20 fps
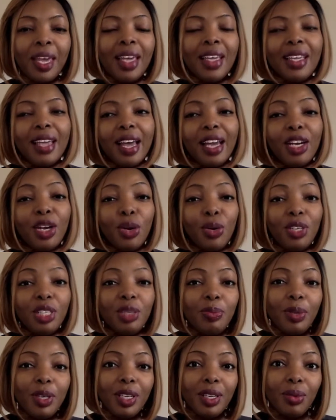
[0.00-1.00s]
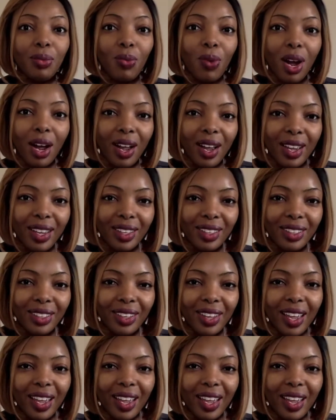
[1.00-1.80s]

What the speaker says: Yeah, I know it's been a while,